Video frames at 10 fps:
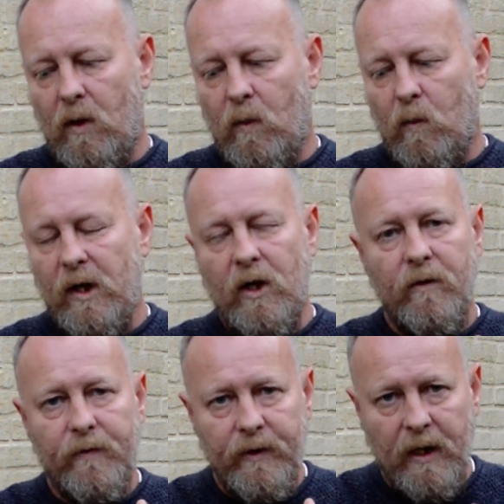we'll go
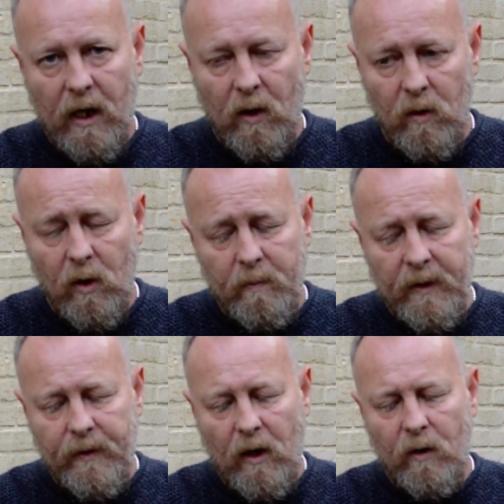through the whole lot,
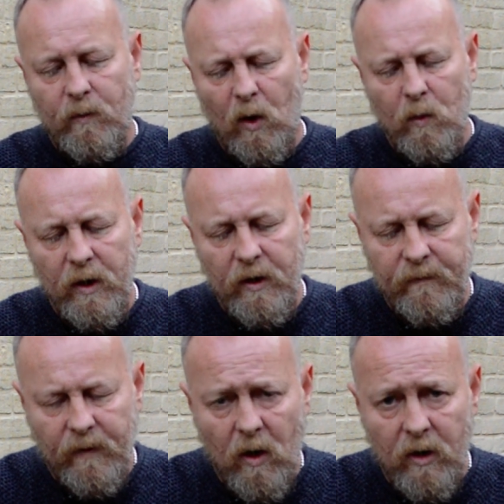but I would
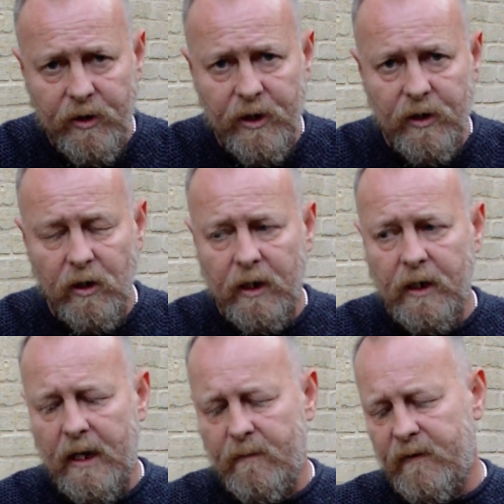advise just looking
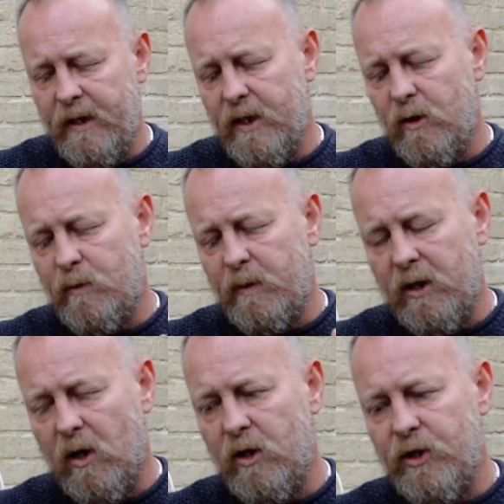at them videos,
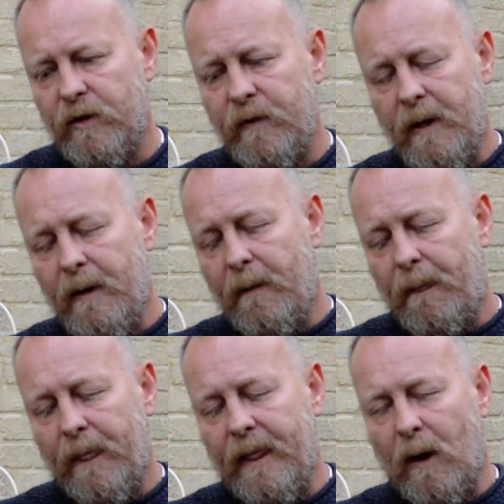because
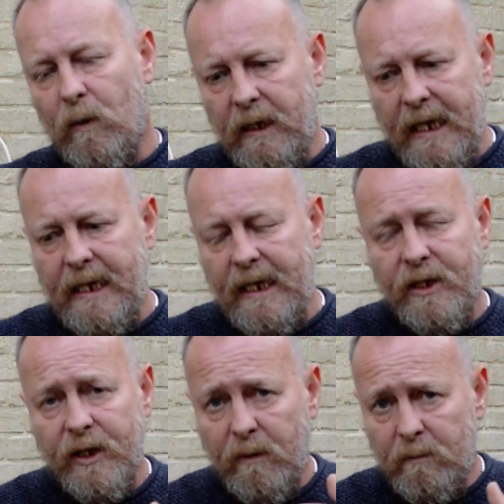that will lead
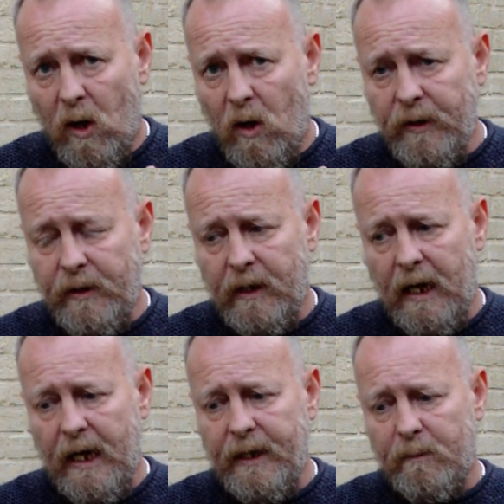into the mind,
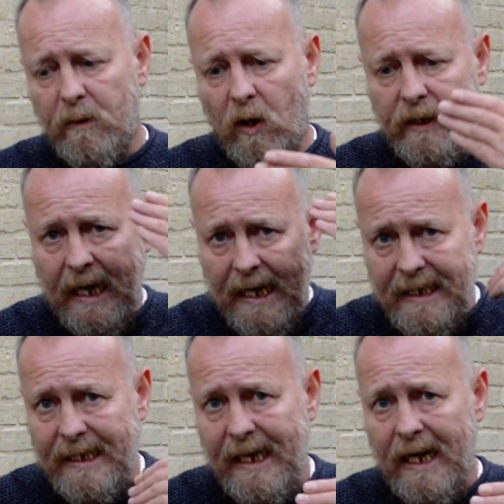and the mind
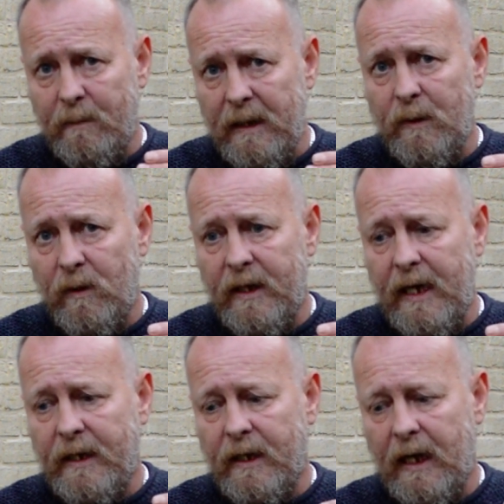is the enemy
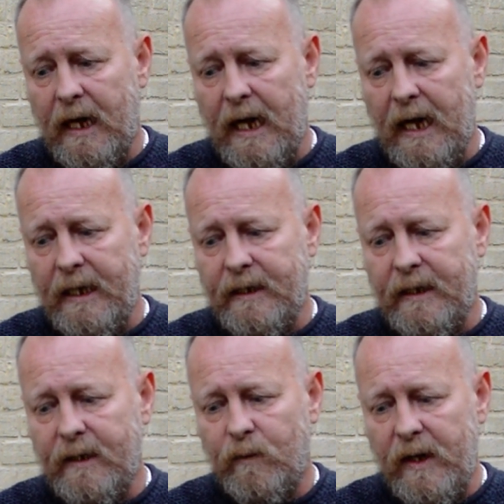within, and
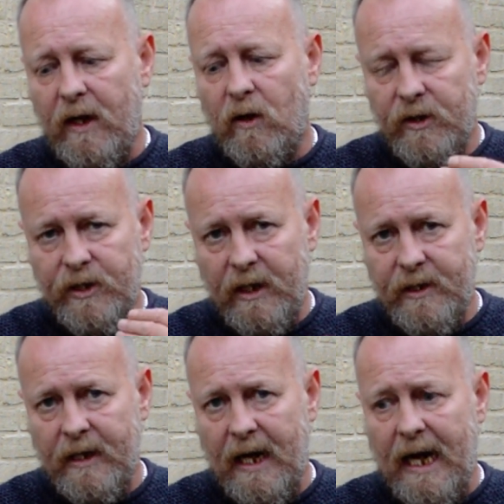we've got to
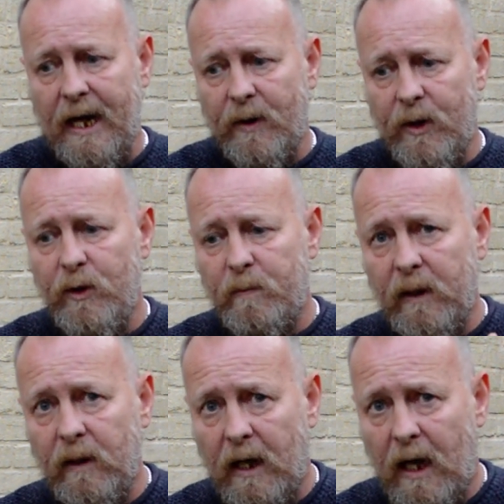suss that out, who
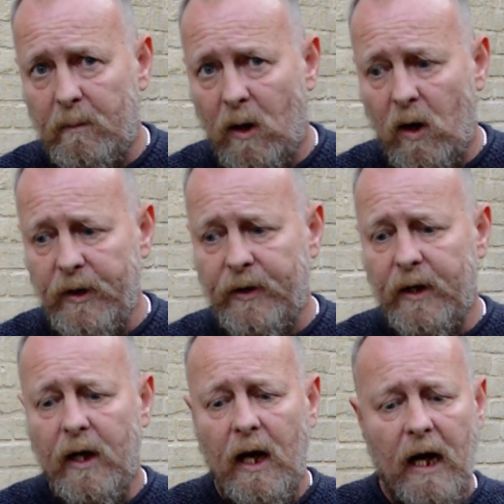built our mind
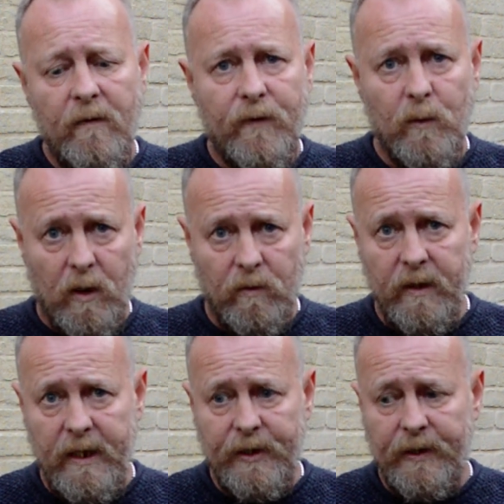and for what
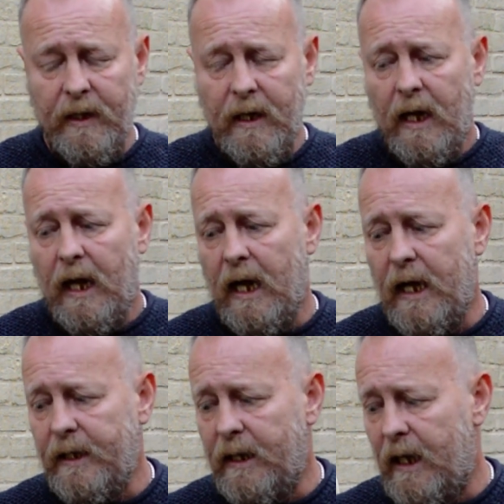reason.
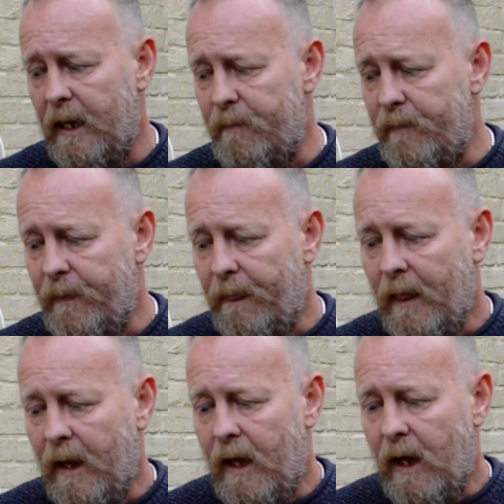And
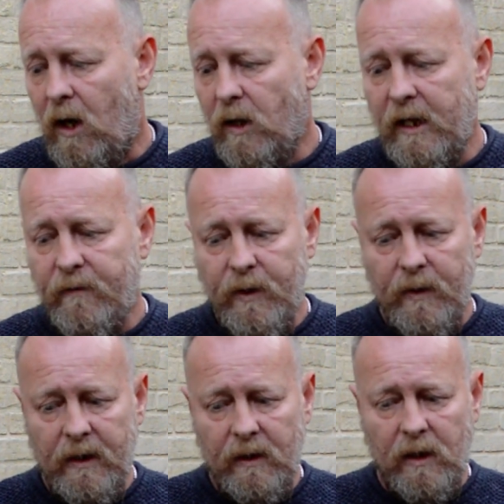I'll give you
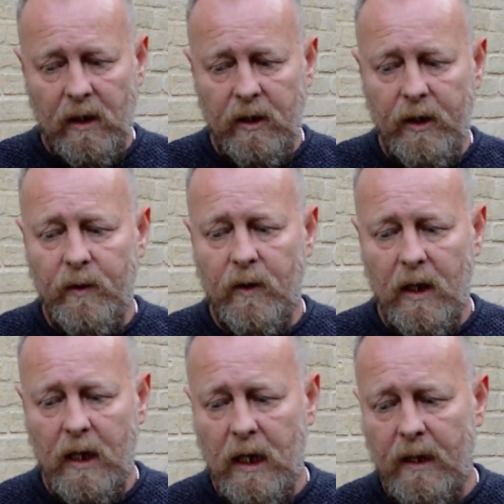a little clue.
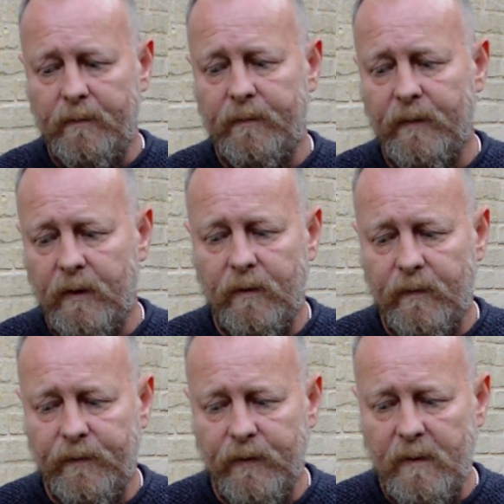
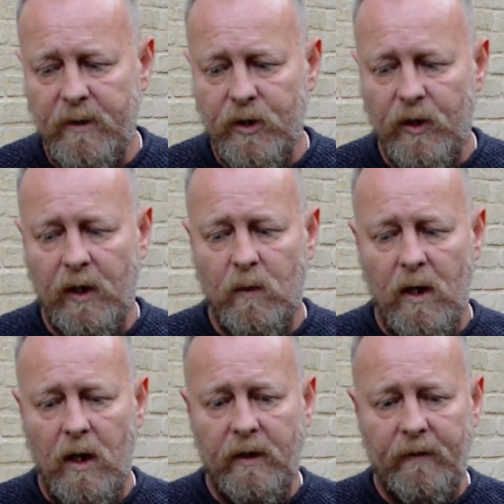Freemasonic
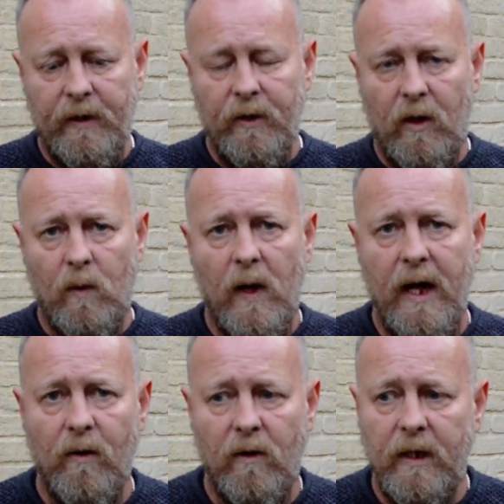world, if you're not
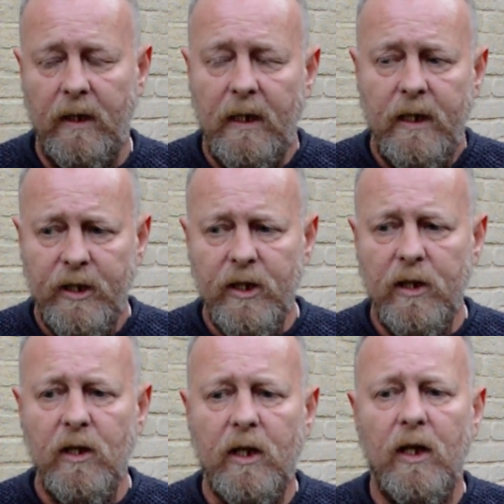aware of it, just
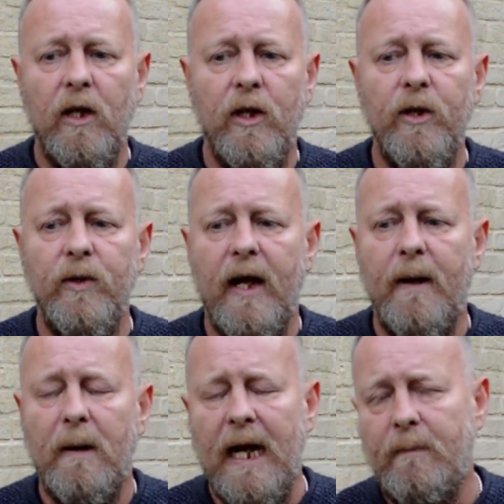look at who their
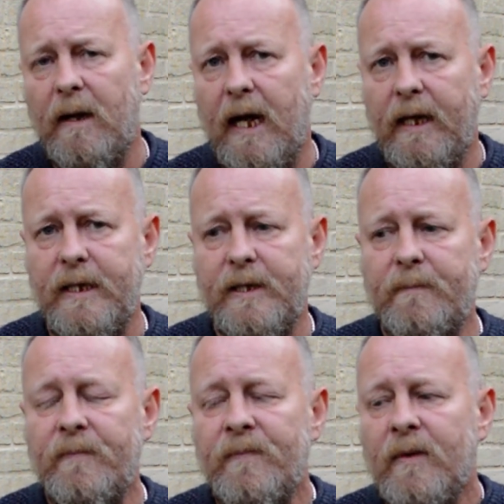main man is,
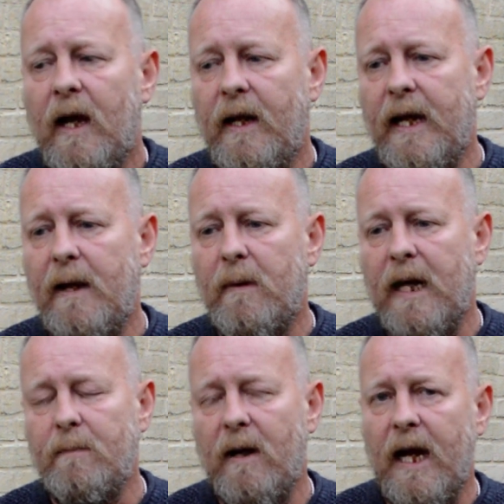and their
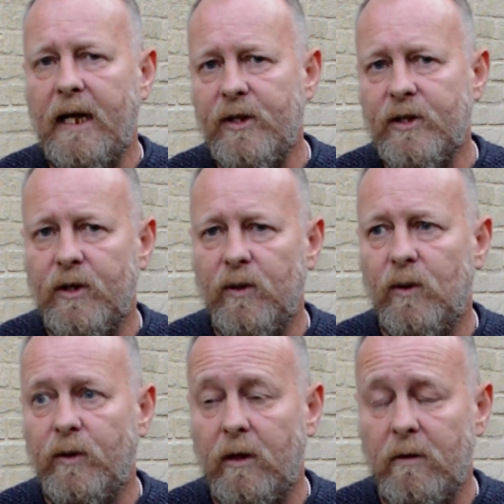main man is
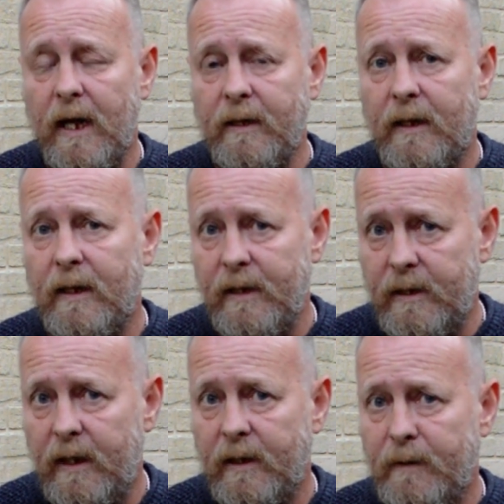called the Grand
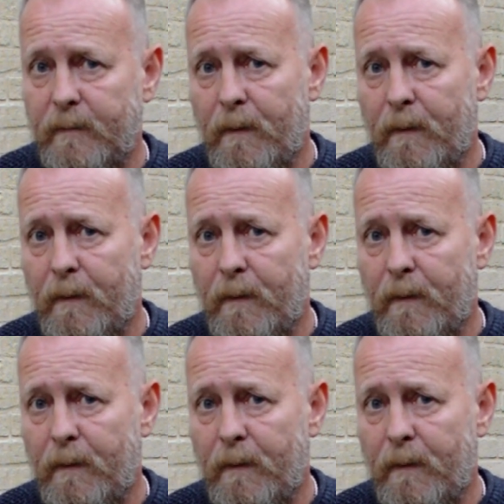Architect.